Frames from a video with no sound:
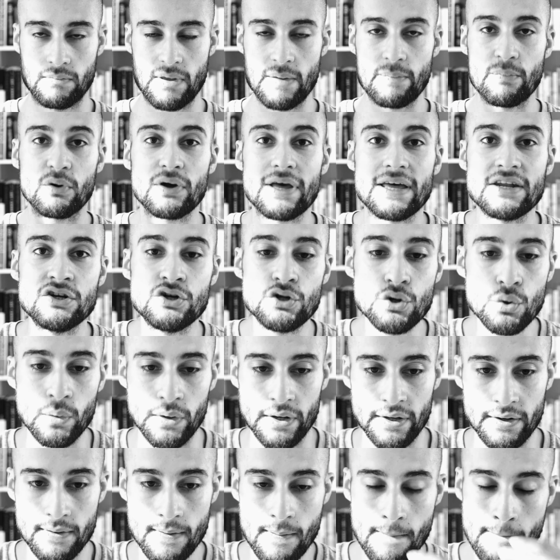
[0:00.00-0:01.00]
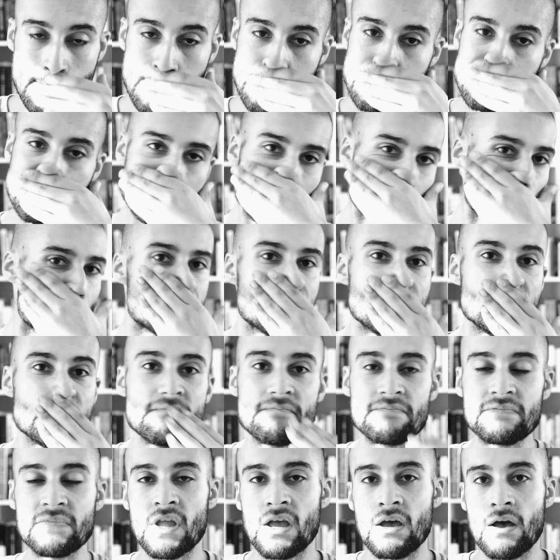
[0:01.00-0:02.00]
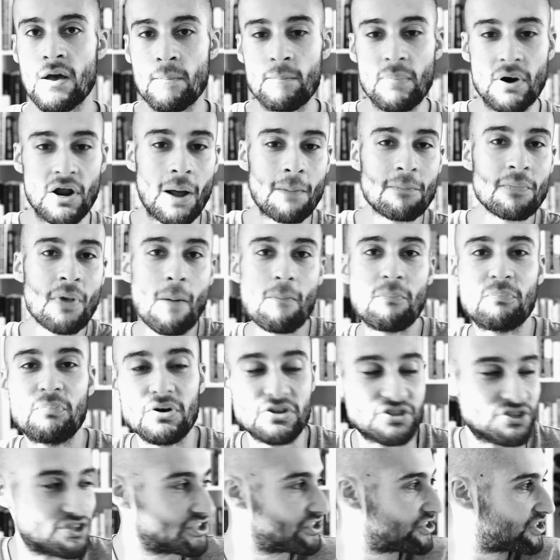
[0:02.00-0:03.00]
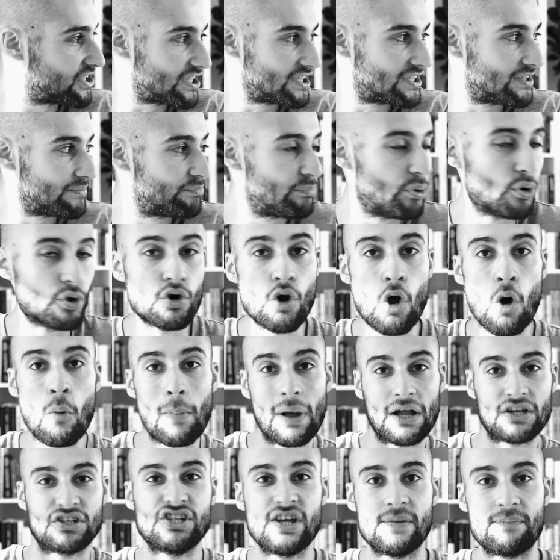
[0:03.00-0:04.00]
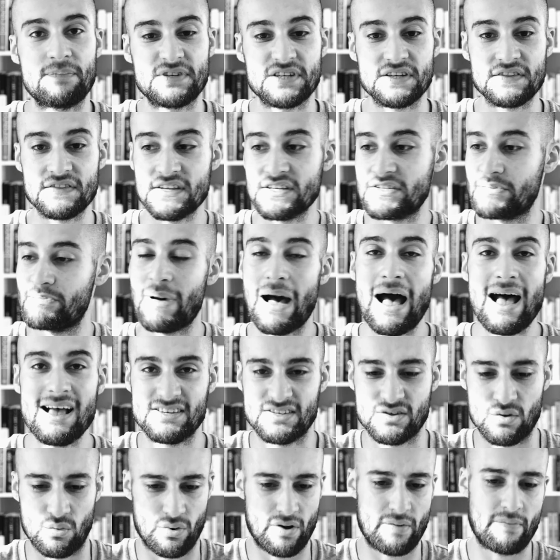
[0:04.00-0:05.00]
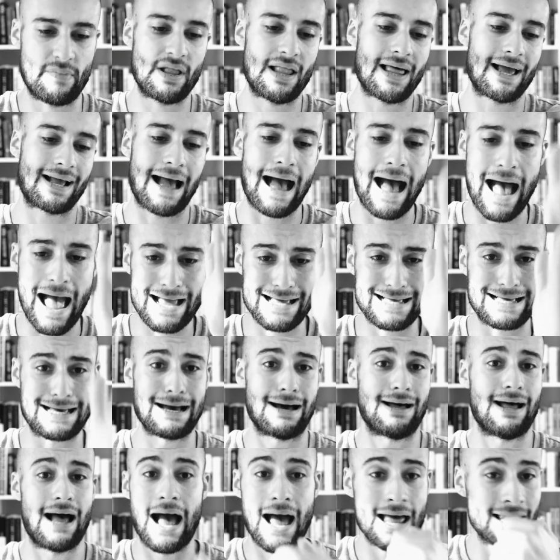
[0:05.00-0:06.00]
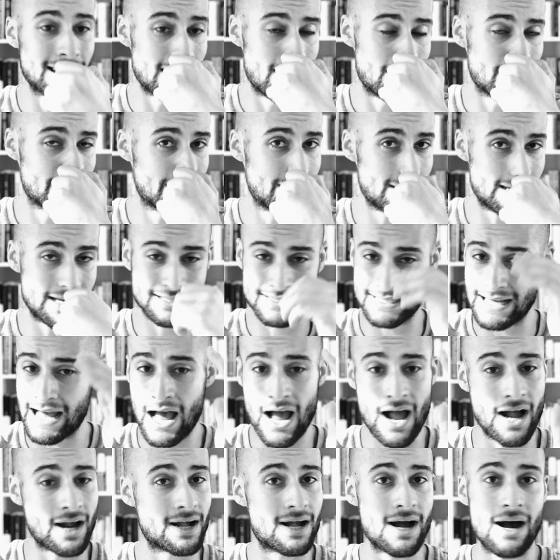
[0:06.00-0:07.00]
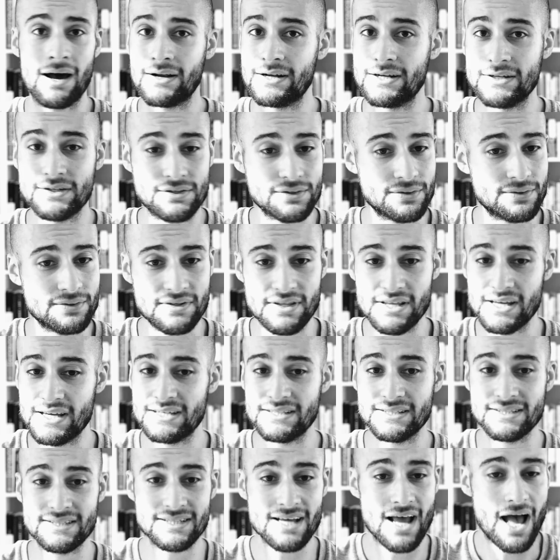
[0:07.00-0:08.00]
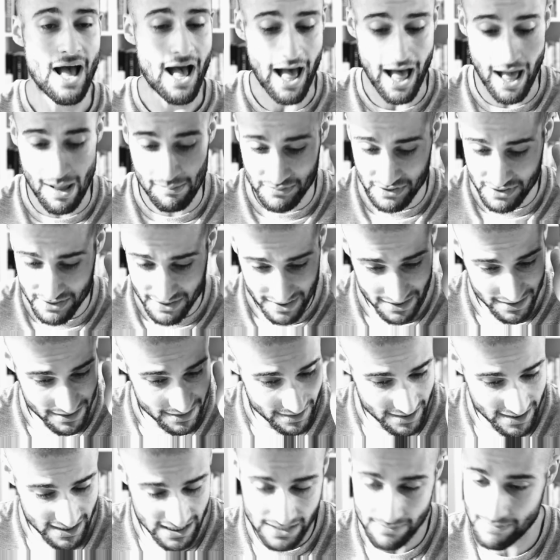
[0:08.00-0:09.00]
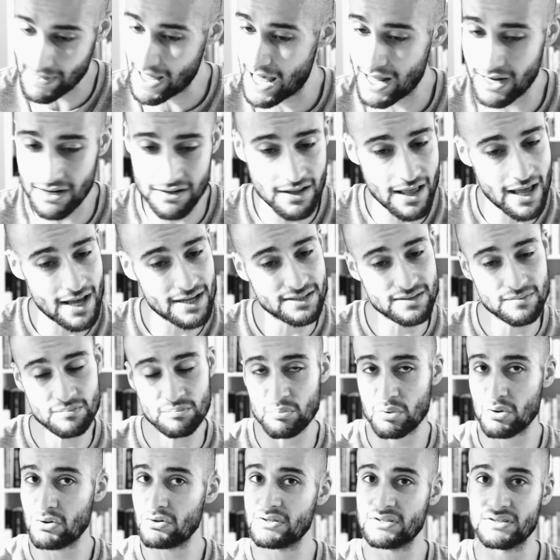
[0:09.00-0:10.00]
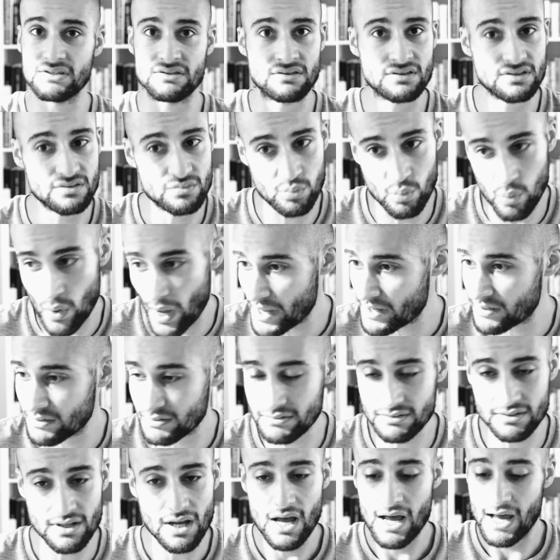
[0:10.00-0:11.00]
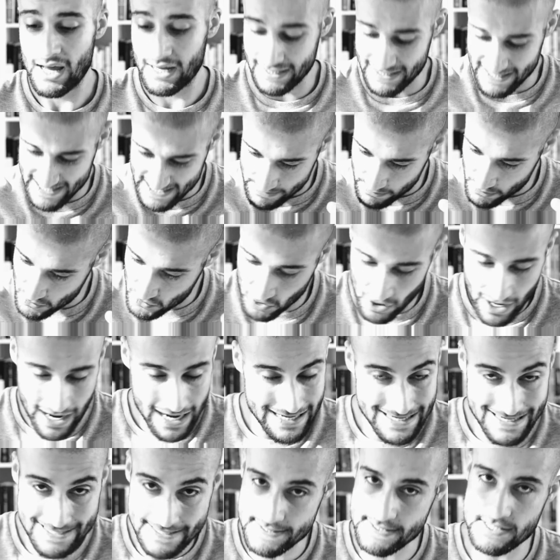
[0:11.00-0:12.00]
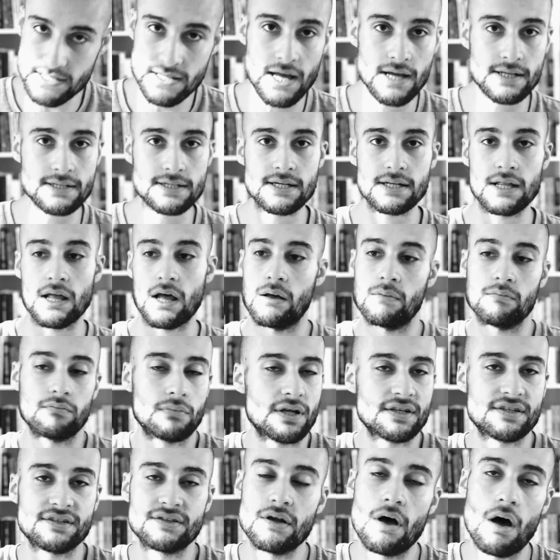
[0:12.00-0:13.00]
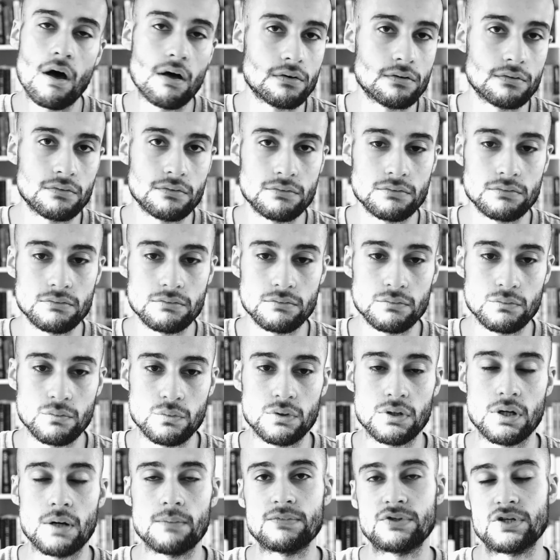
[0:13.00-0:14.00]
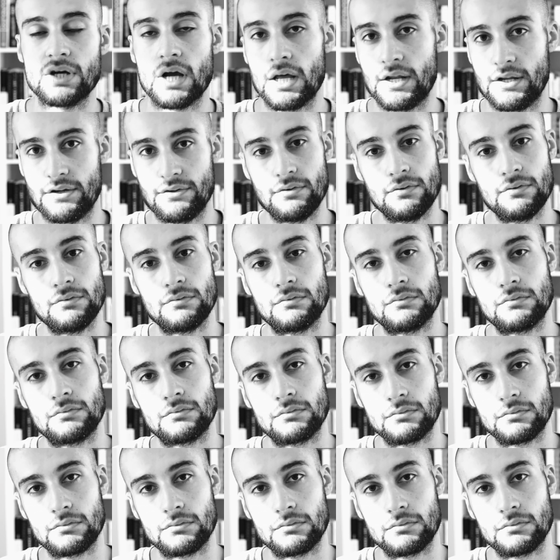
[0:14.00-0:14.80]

People can do it. But I'm not put, putting all my chips in this basket where it'd be like, I got, I love this. I gotta do this. I'm just gonna keep analyzing books and just waiting and keep grinding until until that's not what I'm trying to do.